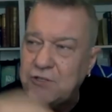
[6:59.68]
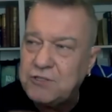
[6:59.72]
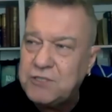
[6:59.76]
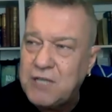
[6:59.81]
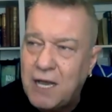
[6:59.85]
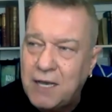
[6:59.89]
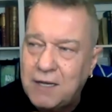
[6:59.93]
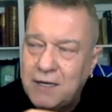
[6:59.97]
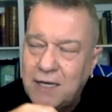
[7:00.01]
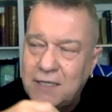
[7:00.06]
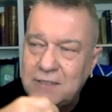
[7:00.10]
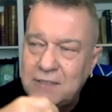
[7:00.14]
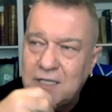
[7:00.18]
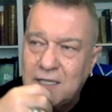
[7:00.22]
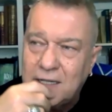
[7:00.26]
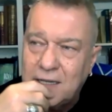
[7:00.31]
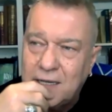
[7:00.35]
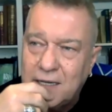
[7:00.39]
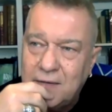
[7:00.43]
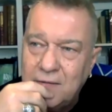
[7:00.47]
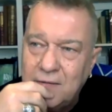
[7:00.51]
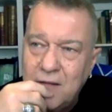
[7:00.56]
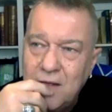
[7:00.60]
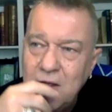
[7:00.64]
started
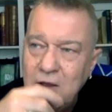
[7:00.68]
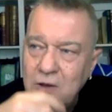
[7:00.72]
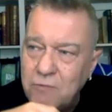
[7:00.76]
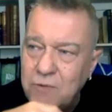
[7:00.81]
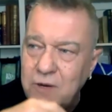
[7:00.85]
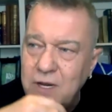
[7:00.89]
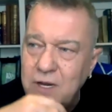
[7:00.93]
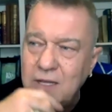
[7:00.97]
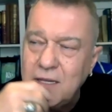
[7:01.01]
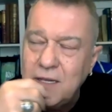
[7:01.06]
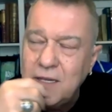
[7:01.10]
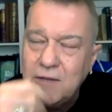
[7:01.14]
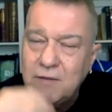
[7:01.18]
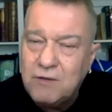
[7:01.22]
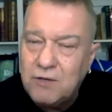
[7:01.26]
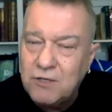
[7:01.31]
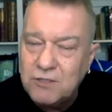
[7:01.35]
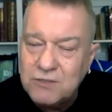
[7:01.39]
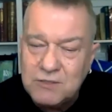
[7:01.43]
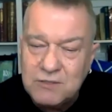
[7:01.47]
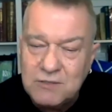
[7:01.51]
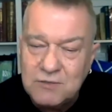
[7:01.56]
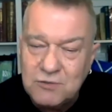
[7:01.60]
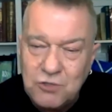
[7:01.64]
isolating, really,
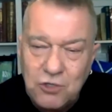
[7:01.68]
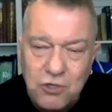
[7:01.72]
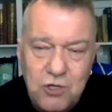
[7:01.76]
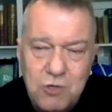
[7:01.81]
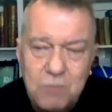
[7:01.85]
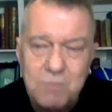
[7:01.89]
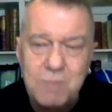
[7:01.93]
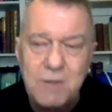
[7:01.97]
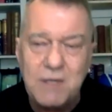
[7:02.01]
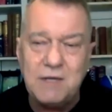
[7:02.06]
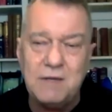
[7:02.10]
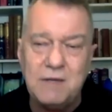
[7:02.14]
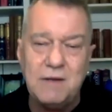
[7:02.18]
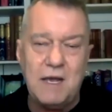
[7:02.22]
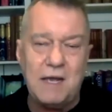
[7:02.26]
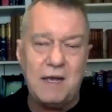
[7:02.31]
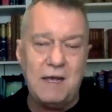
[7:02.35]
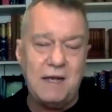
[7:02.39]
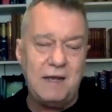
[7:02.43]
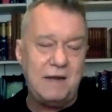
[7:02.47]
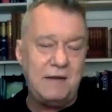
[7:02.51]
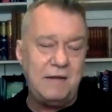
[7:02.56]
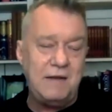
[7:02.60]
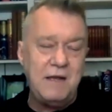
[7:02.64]
because of Zoom
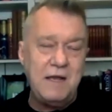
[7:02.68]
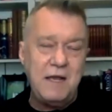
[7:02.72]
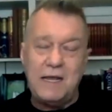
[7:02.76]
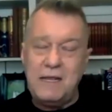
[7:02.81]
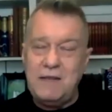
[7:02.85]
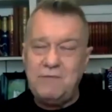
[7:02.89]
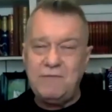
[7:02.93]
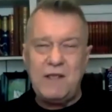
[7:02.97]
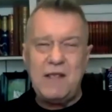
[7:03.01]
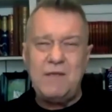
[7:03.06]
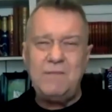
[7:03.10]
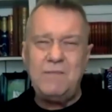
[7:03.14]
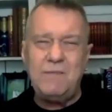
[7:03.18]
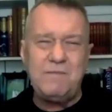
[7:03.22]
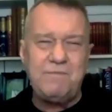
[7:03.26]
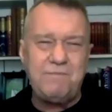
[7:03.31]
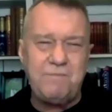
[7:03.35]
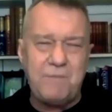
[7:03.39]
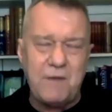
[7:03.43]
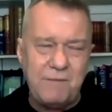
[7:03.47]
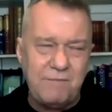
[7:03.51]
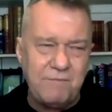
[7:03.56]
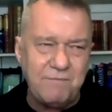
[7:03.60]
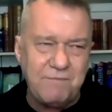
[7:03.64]
and even
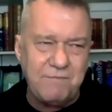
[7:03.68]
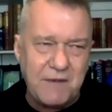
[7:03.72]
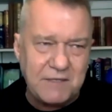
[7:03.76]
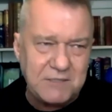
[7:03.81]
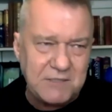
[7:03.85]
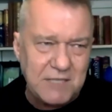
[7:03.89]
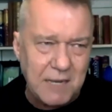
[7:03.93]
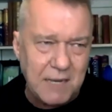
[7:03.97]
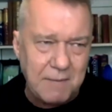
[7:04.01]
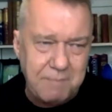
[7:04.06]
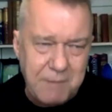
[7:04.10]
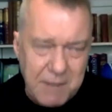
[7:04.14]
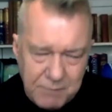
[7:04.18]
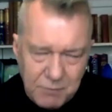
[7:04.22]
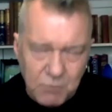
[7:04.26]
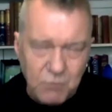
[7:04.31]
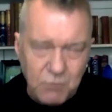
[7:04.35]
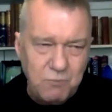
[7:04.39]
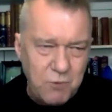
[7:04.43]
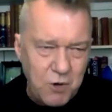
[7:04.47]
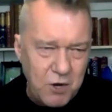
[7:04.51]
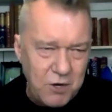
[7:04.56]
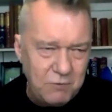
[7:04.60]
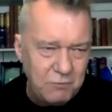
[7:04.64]
FaceTime, people weren't